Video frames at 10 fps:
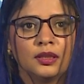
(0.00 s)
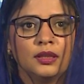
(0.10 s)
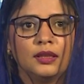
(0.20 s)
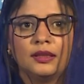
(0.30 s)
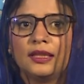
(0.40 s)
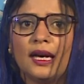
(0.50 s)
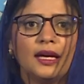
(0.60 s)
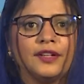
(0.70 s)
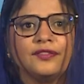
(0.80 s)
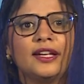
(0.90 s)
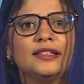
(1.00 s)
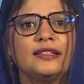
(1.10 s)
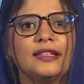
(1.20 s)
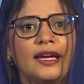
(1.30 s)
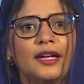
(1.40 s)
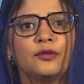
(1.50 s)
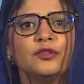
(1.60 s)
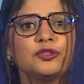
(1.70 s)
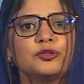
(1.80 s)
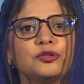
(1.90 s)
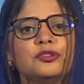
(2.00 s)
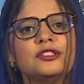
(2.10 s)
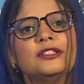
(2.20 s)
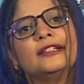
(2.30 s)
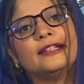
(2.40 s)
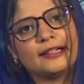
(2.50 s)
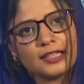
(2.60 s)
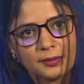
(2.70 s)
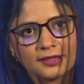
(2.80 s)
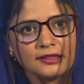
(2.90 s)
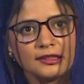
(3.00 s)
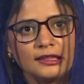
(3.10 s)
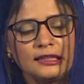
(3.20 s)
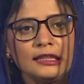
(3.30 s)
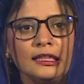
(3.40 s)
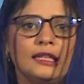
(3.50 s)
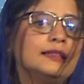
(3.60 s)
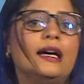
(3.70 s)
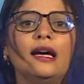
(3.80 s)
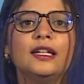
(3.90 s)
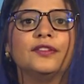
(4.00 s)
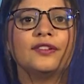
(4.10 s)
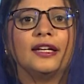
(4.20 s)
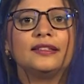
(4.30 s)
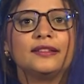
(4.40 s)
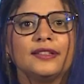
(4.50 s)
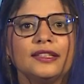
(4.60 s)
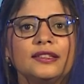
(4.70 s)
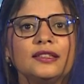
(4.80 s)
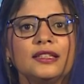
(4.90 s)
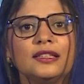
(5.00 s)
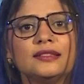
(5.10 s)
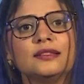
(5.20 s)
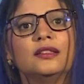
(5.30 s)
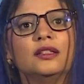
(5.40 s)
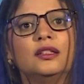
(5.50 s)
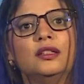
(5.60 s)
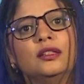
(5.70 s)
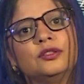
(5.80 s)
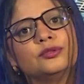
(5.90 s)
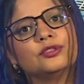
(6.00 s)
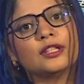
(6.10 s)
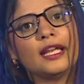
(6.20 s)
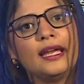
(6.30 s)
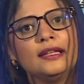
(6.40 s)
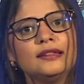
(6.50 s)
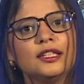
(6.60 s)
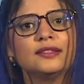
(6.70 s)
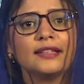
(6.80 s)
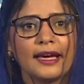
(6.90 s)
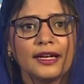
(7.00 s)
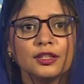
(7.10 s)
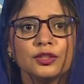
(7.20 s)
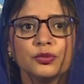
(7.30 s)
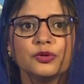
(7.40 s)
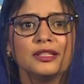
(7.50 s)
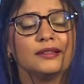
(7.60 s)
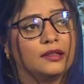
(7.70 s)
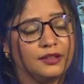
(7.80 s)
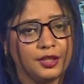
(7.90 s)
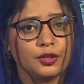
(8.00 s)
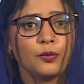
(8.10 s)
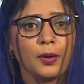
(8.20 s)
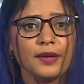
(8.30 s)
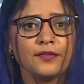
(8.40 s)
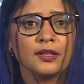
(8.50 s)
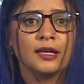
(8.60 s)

The RFID tag, which stores the data basically, the RFID reader is to scan the tag using radio waves,